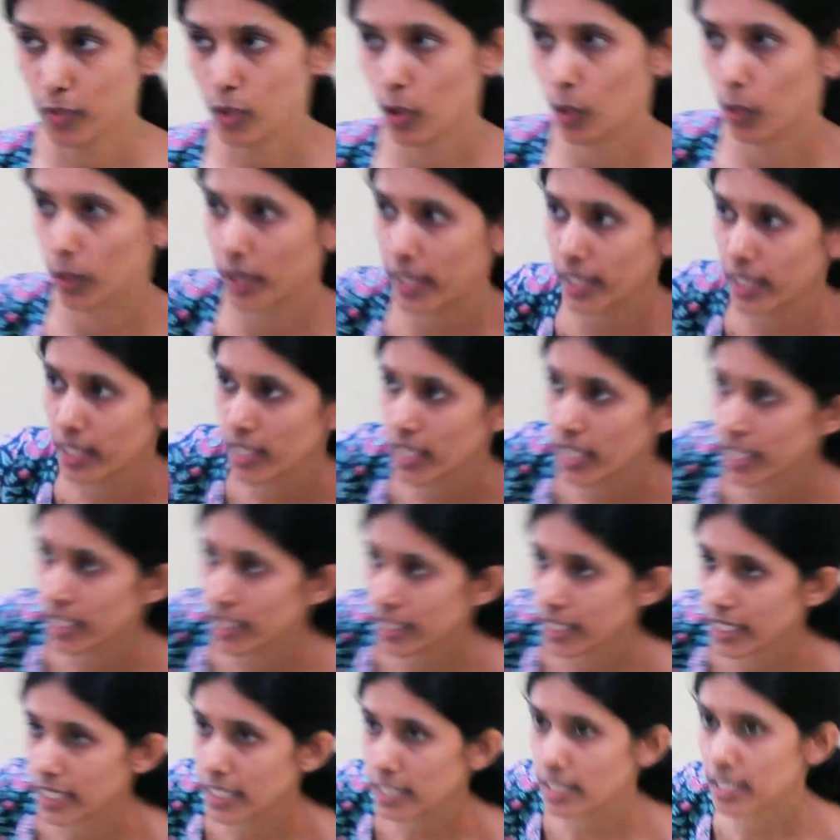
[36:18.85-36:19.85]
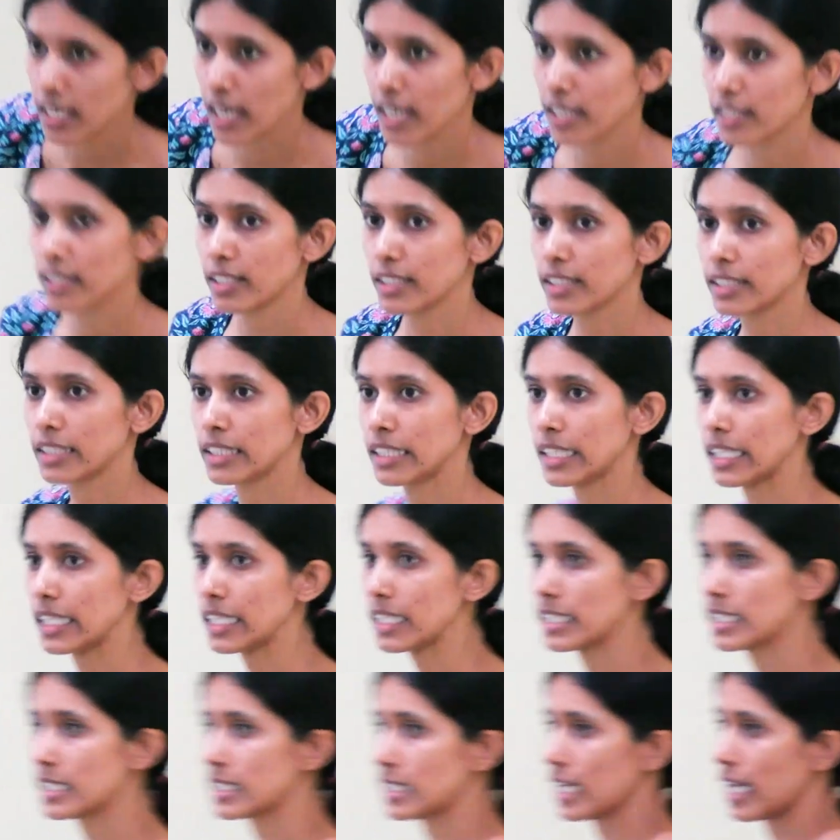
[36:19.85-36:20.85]
Okay, these are the
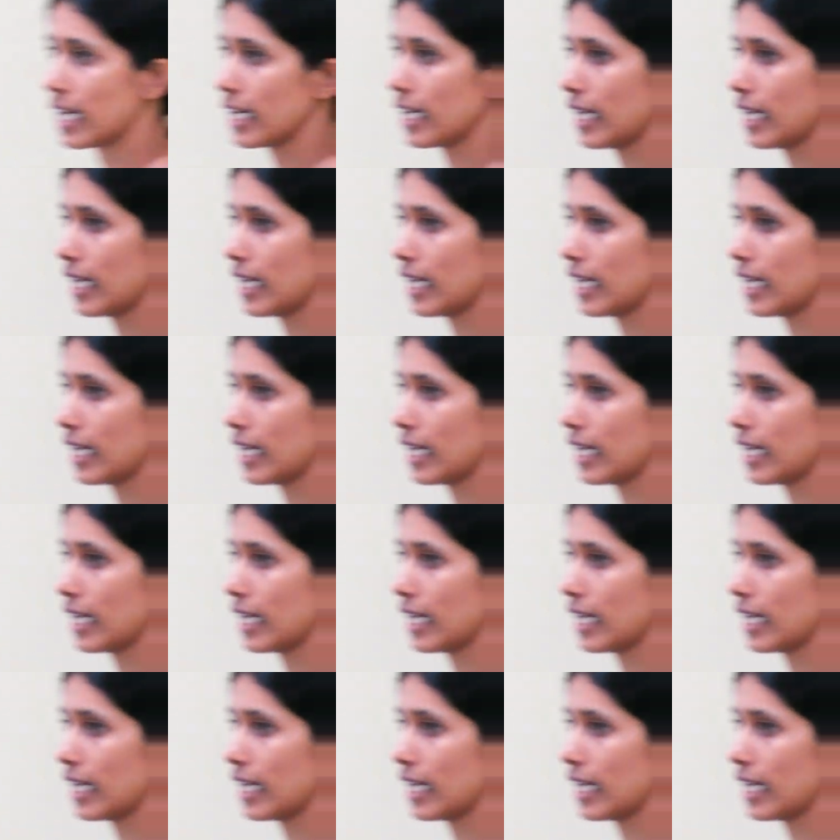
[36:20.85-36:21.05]
three cell